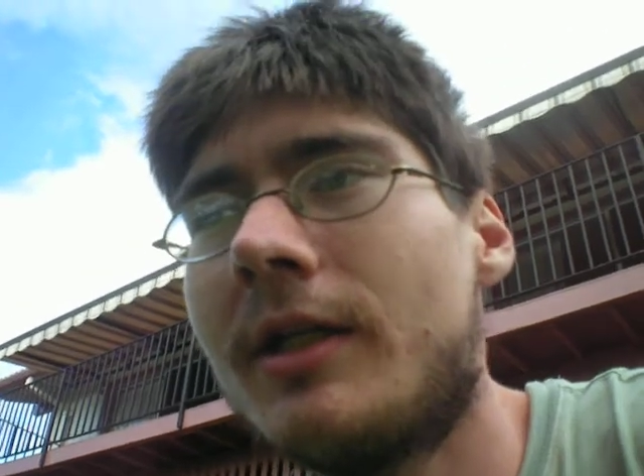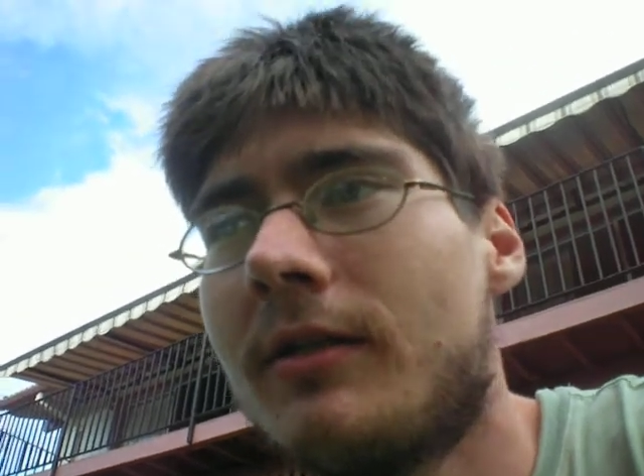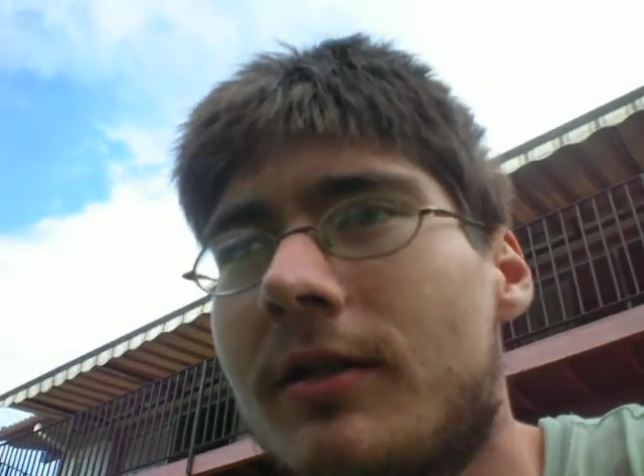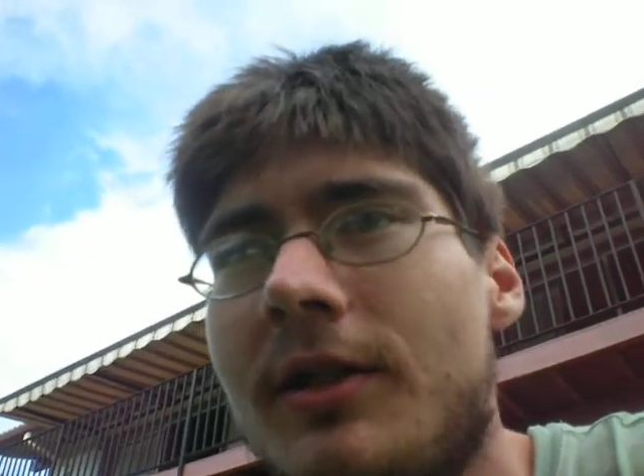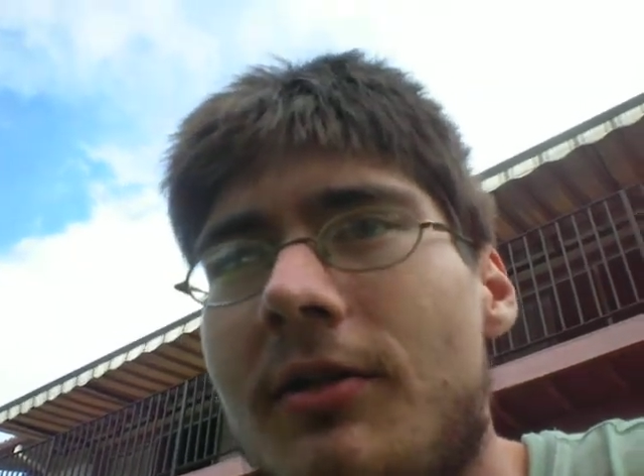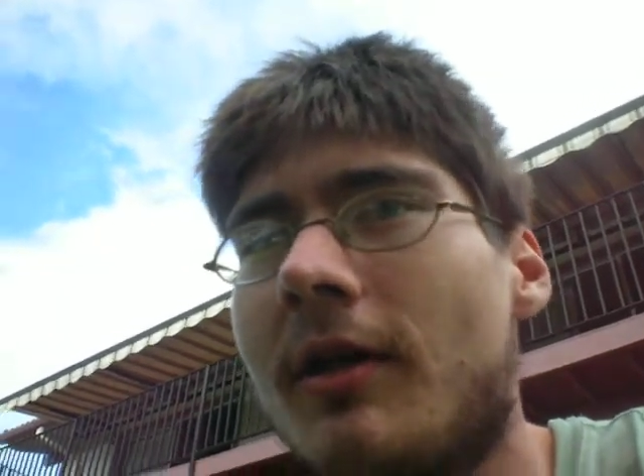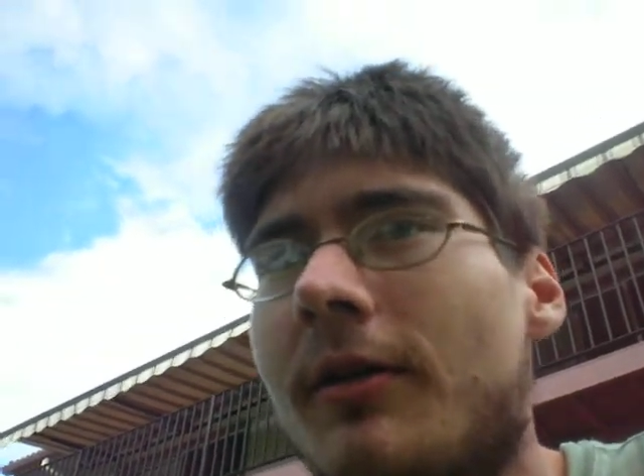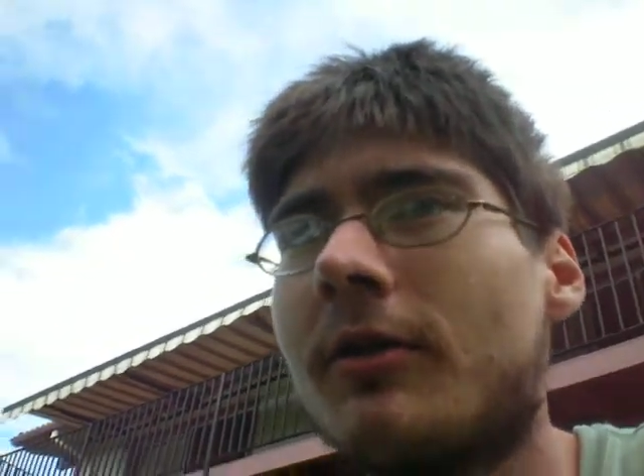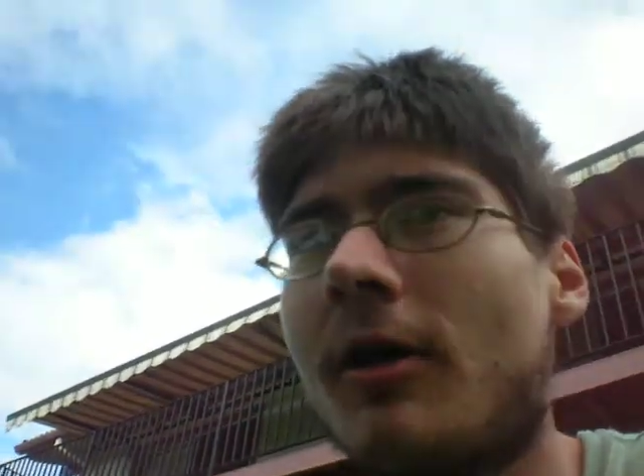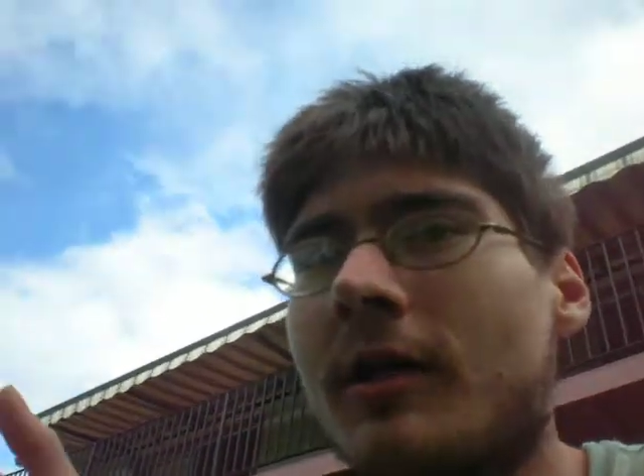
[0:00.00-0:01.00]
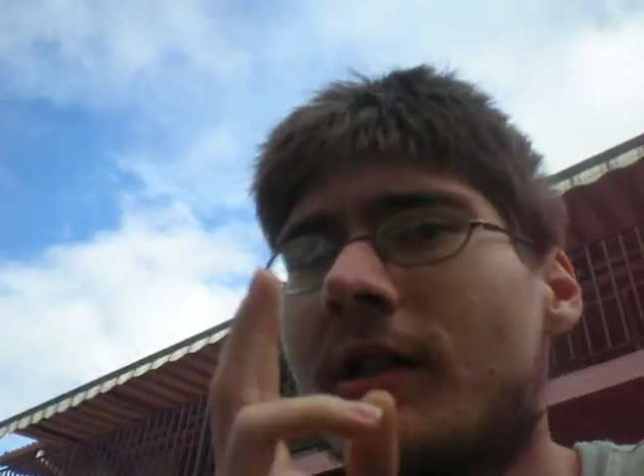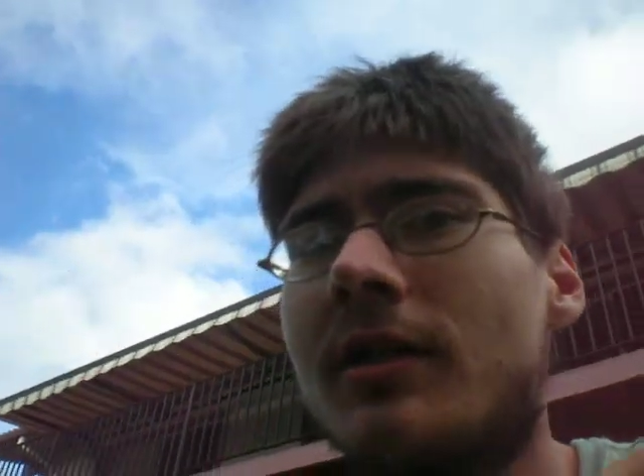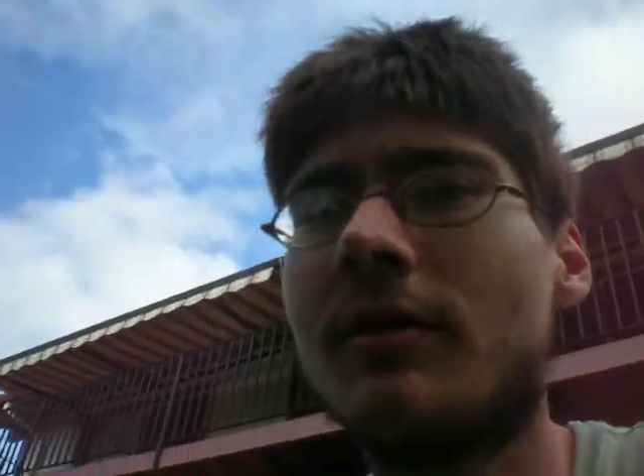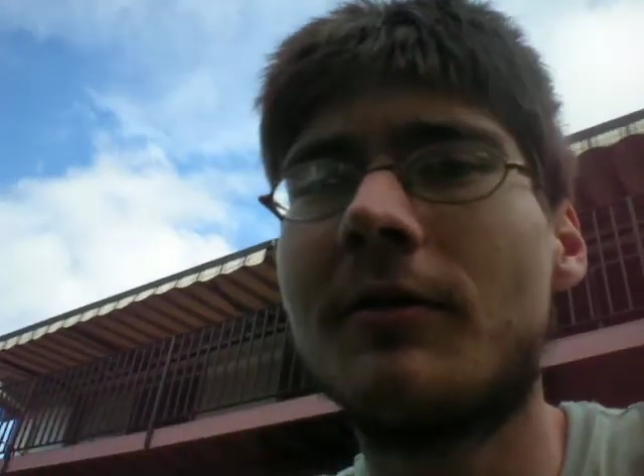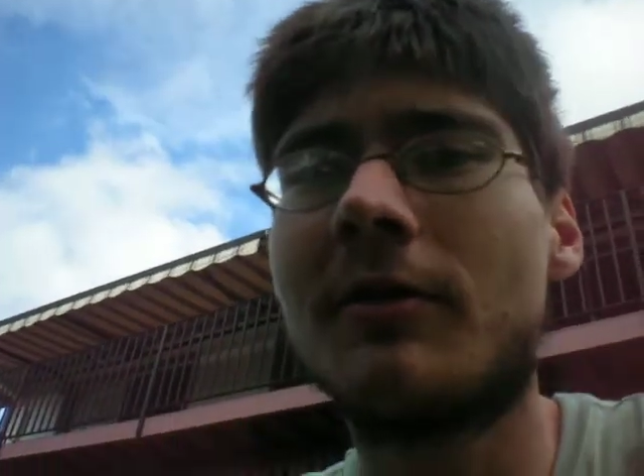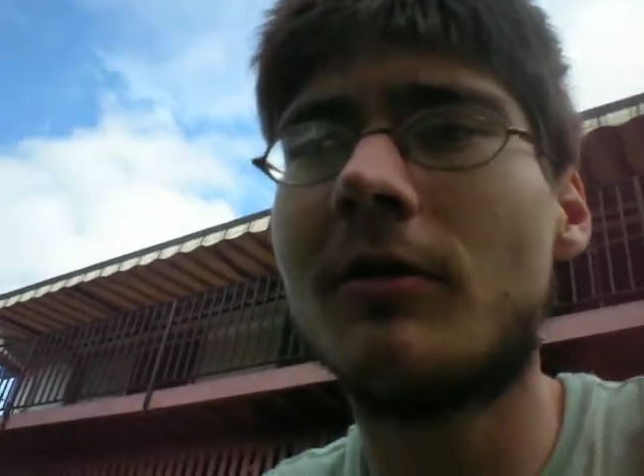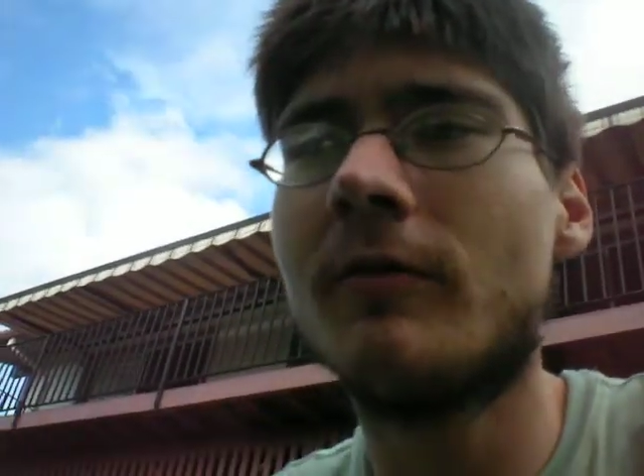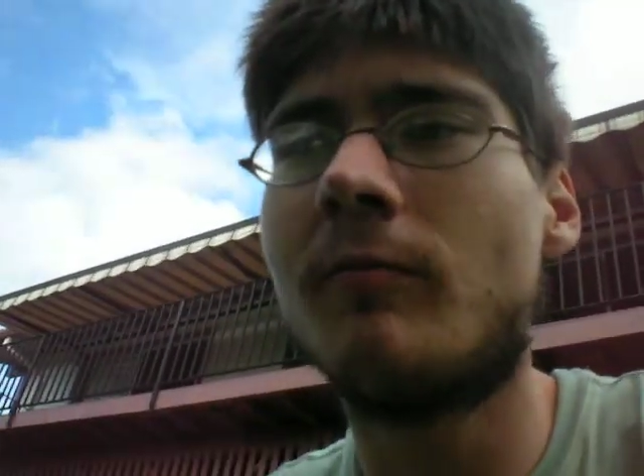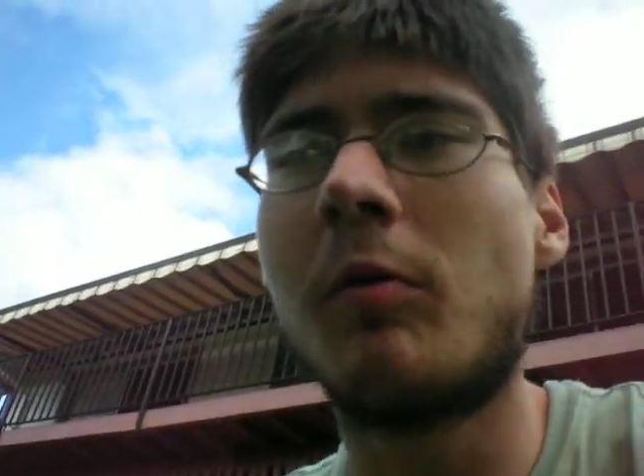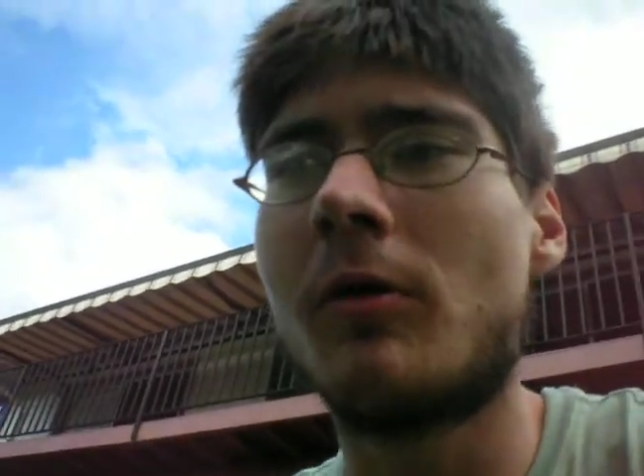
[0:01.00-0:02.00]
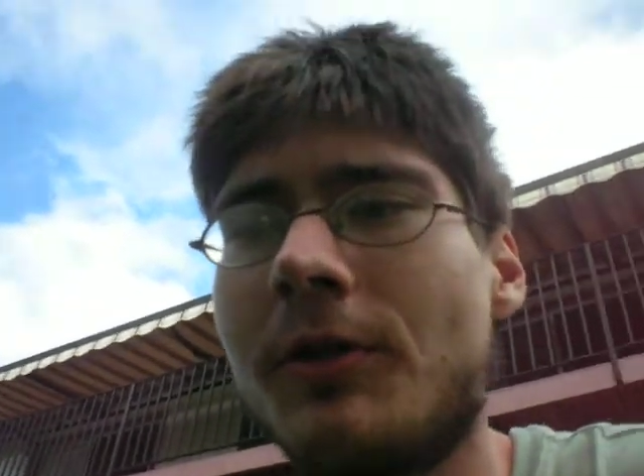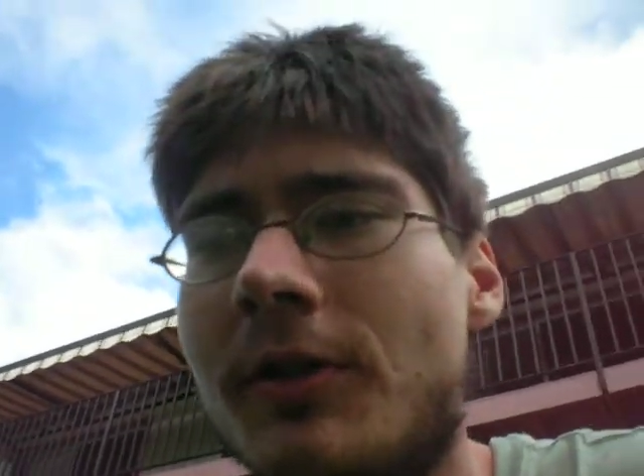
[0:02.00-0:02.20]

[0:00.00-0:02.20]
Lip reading: it's like you get tossed another curveball, you